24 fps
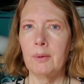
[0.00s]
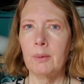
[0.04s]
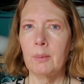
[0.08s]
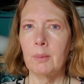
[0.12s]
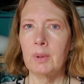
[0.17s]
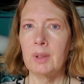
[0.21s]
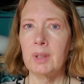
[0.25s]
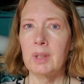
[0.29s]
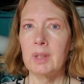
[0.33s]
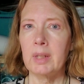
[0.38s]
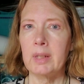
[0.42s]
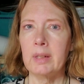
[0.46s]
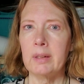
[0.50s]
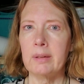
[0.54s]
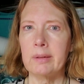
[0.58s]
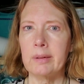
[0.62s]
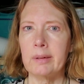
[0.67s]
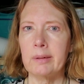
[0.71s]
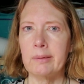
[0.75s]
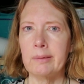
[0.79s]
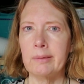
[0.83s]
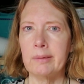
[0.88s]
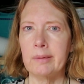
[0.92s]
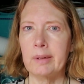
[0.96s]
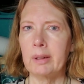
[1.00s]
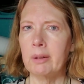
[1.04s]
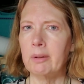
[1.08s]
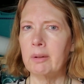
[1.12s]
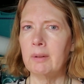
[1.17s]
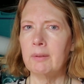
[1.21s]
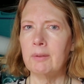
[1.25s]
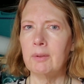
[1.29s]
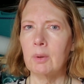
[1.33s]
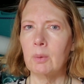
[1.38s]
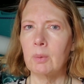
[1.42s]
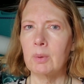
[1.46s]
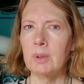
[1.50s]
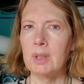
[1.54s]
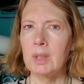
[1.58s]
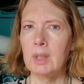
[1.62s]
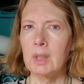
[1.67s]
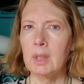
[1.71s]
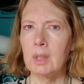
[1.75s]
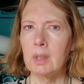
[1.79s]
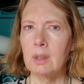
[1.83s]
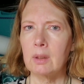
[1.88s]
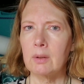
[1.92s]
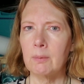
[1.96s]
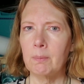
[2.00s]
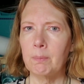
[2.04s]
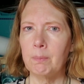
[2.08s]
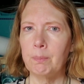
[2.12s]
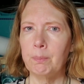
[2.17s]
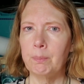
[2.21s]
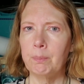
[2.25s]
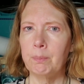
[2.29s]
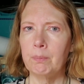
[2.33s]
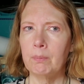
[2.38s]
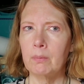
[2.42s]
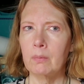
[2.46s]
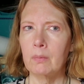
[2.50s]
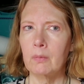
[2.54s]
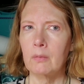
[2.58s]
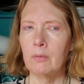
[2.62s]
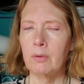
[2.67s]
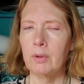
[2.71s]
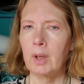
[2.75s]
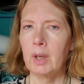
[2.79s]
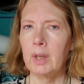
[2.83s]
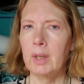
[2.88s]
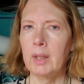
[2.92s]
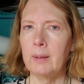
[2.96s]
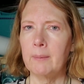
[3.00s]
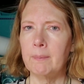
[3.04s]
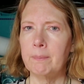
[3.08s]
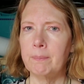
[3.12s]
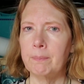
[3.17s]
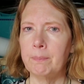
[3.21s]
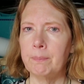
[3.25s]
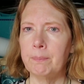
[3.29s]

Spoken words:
What day is it? I don't even know what day it is. Friday.